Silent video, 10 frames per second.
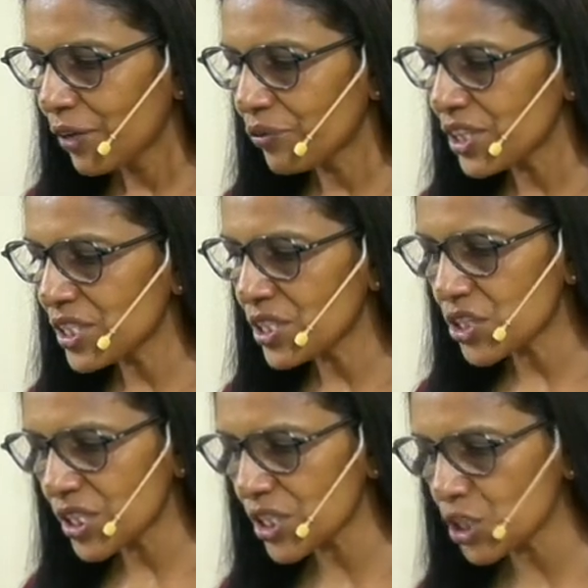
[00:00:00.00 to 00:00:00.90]
Ephesians
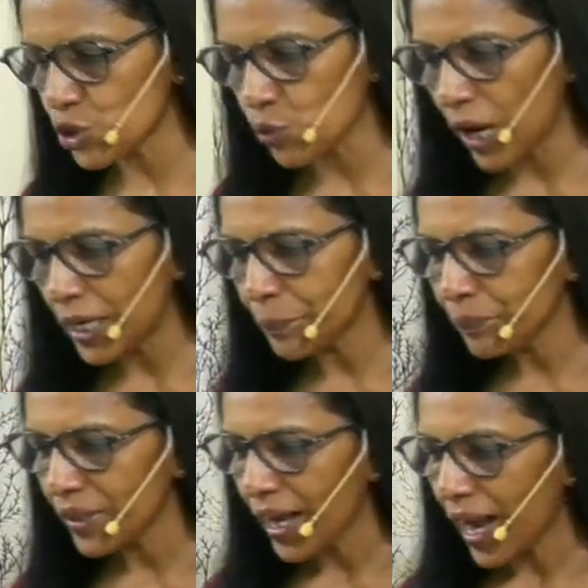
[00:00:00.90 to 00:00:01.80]
6:12
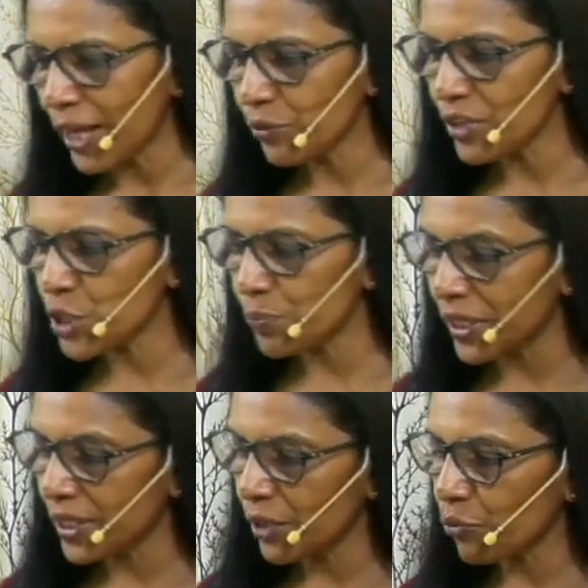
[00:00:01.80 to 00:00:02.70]
and 1
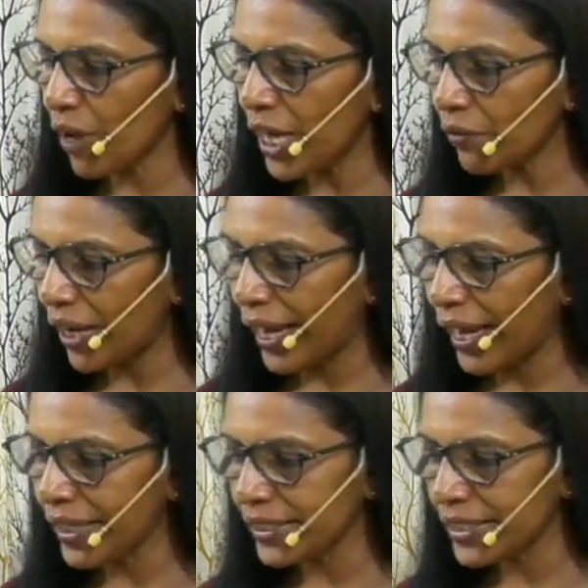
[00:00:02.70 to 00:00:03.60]
Peter
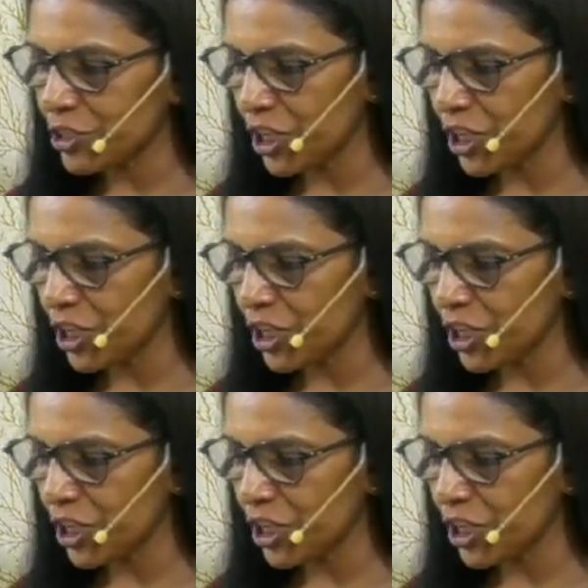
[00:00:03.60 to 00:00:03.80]
5:8,